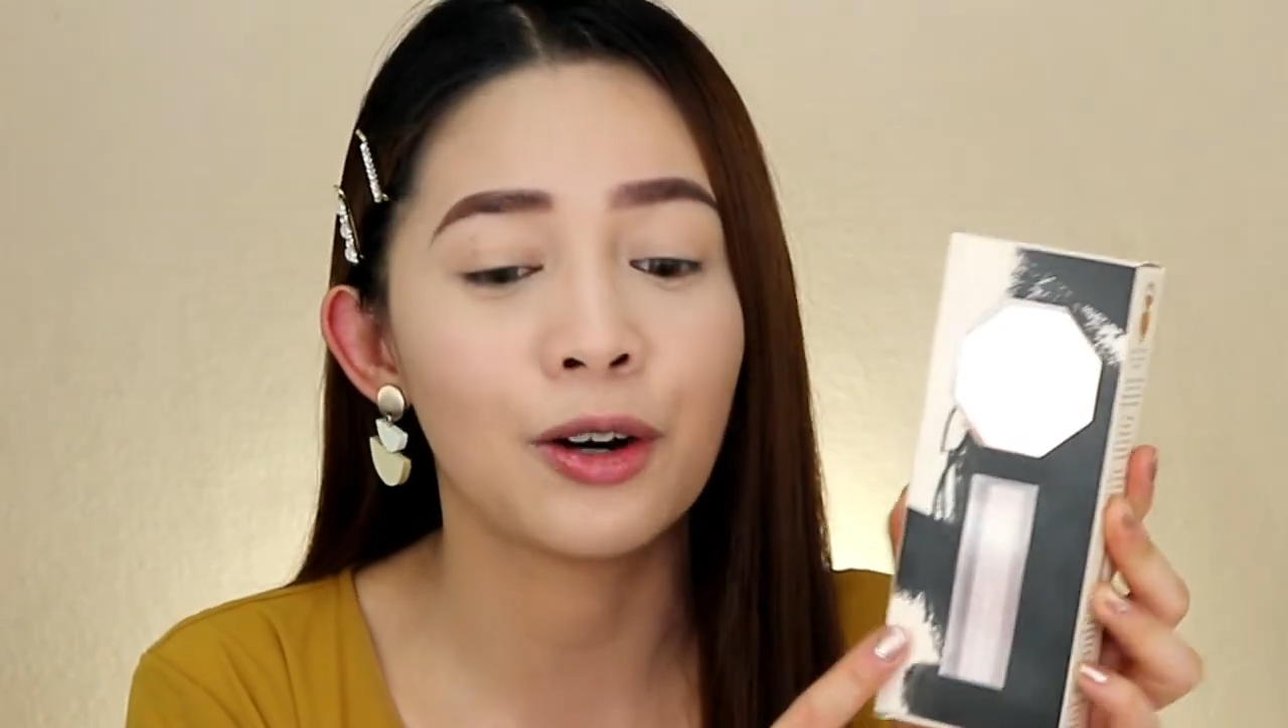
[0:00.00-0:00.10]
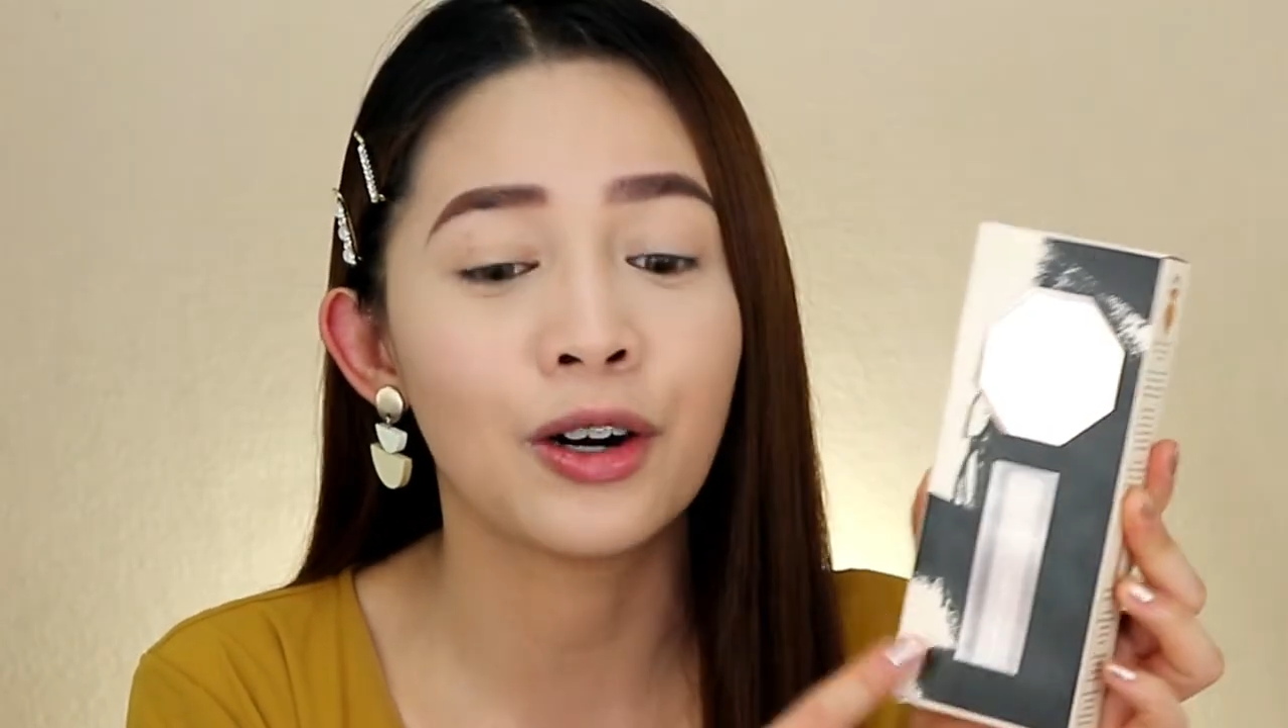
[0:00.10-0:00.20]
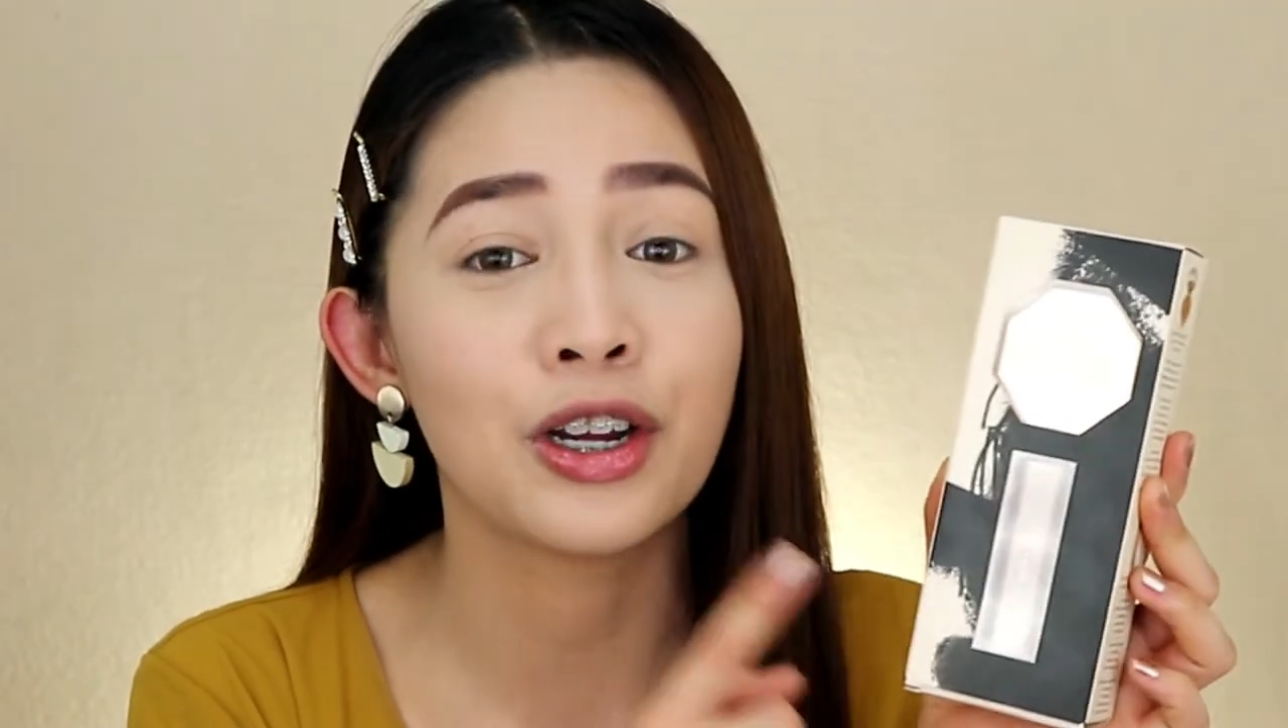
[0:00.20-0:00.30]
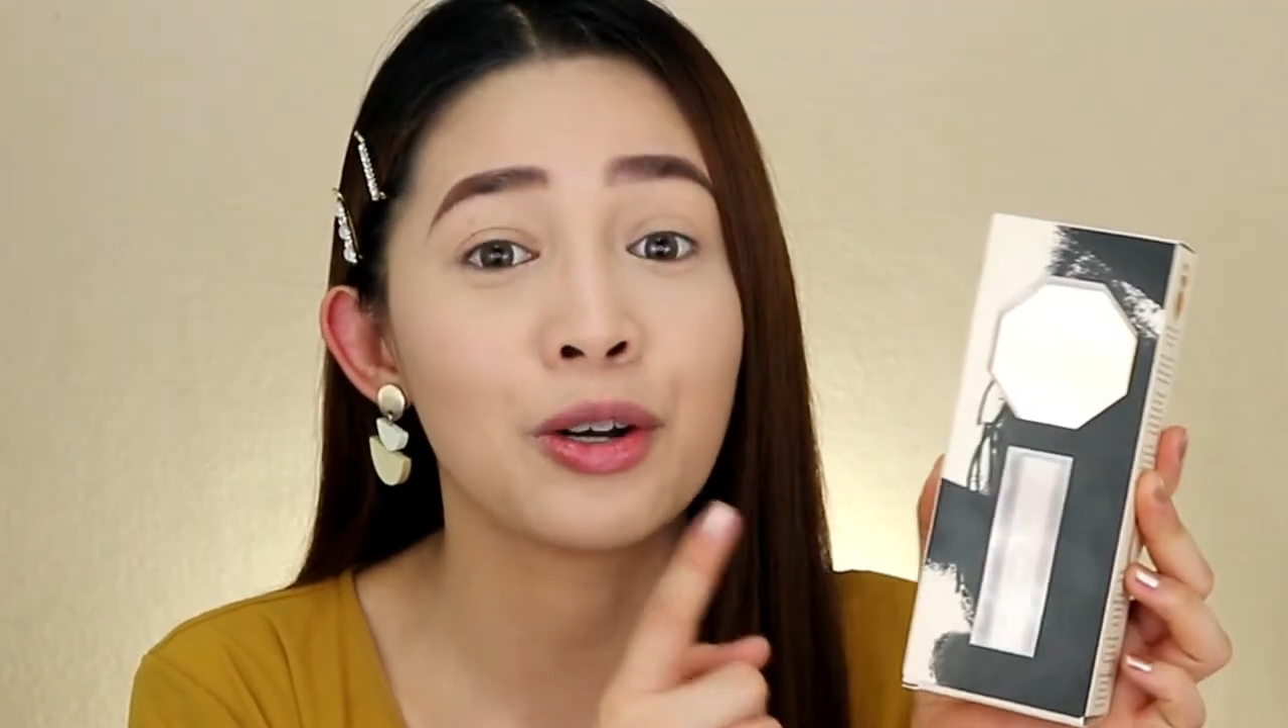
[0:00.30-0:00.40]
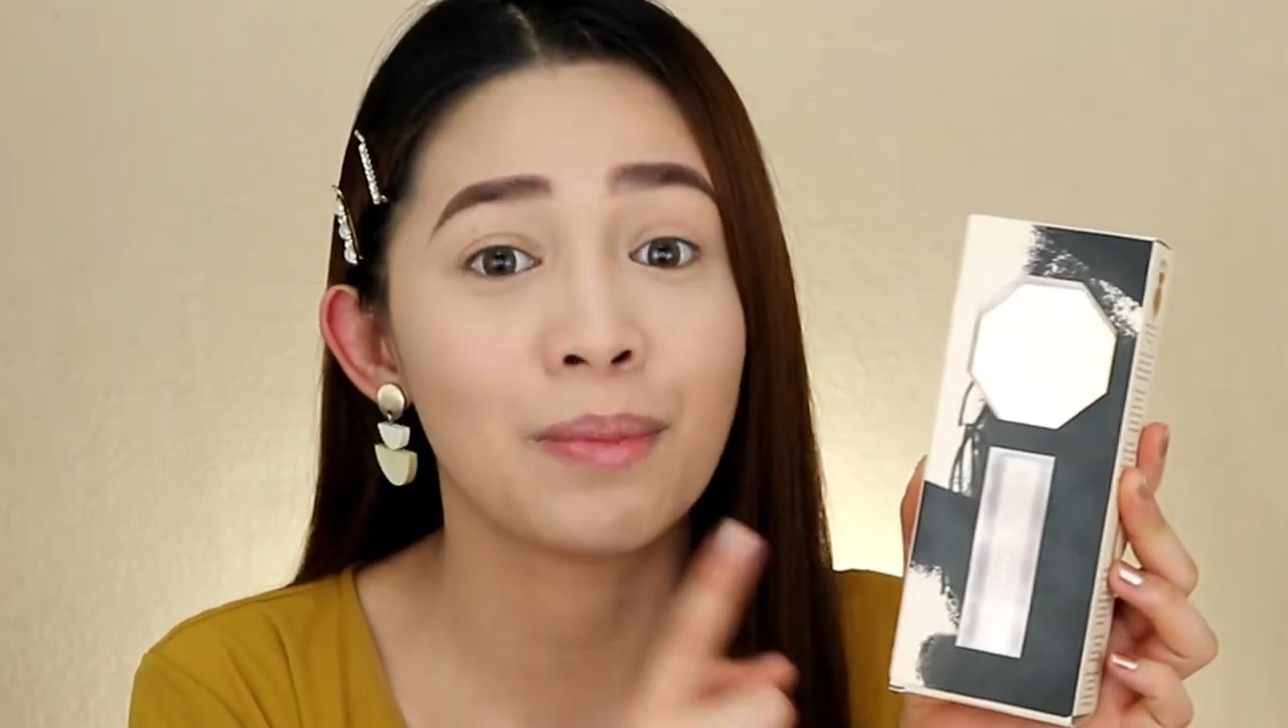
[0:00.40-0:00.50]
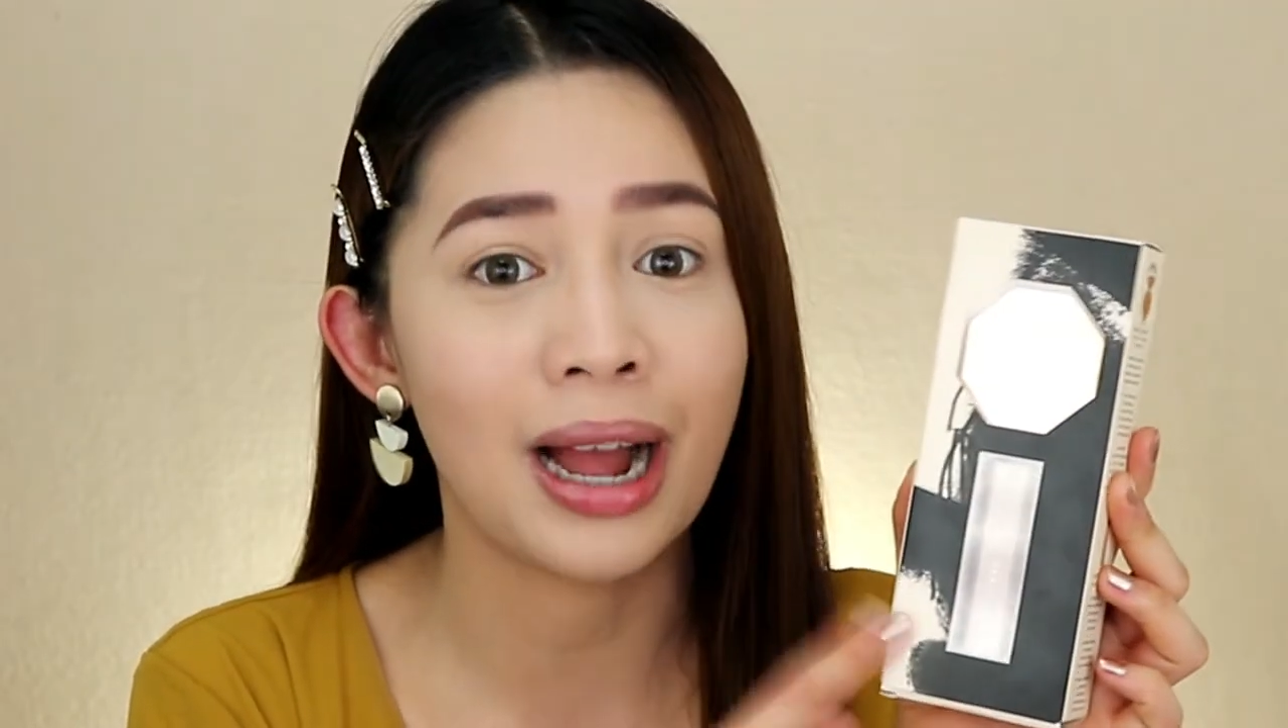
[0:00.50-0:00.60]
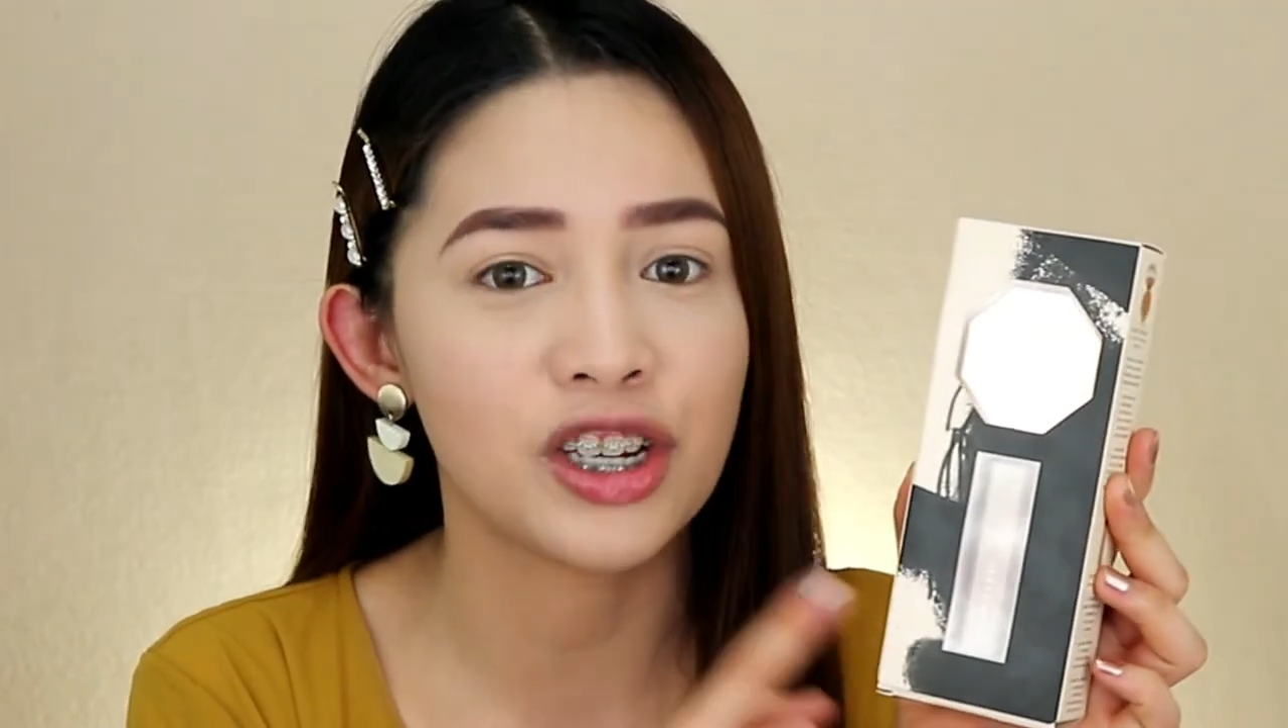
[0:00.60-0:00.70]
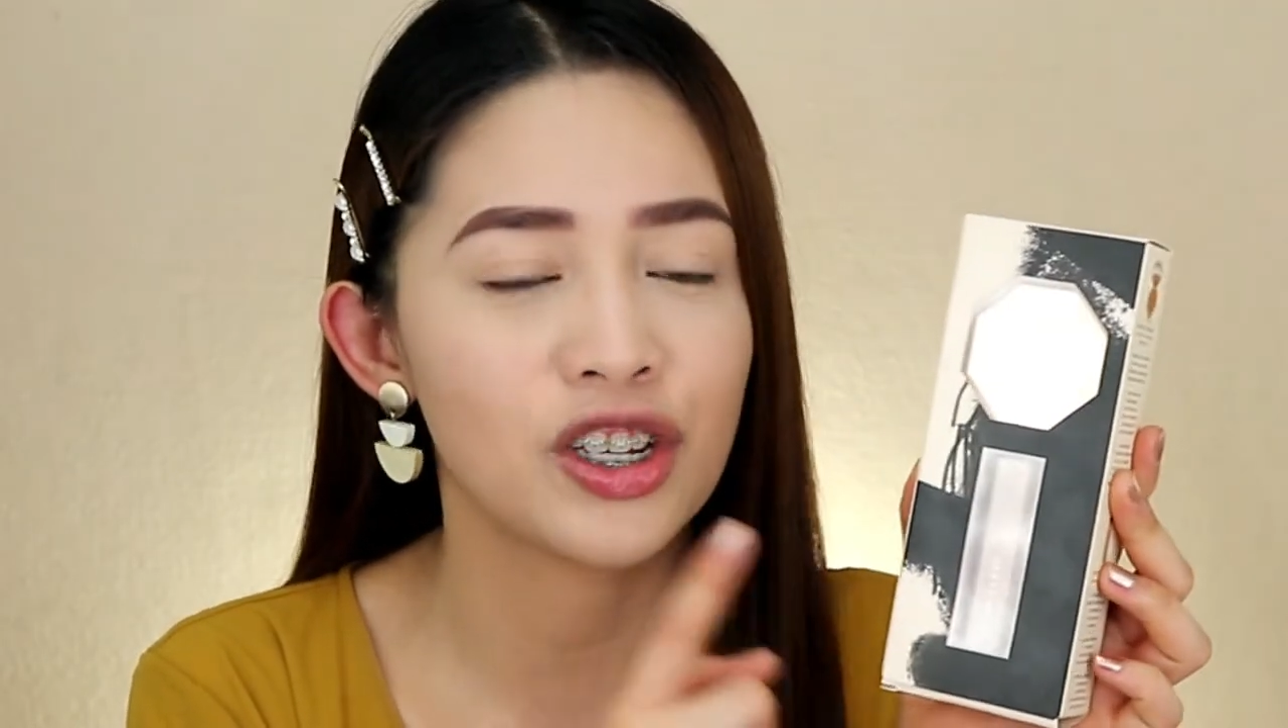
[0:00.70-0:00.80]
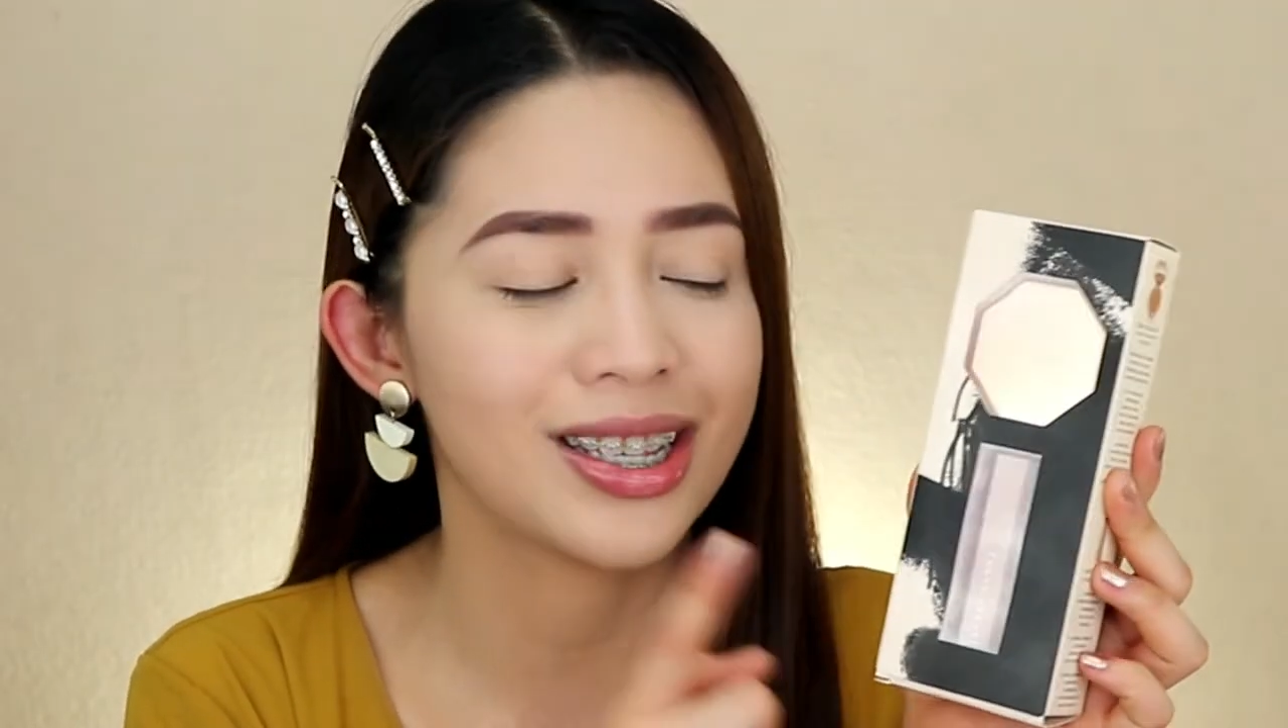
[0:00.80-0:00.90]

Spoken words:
or yung match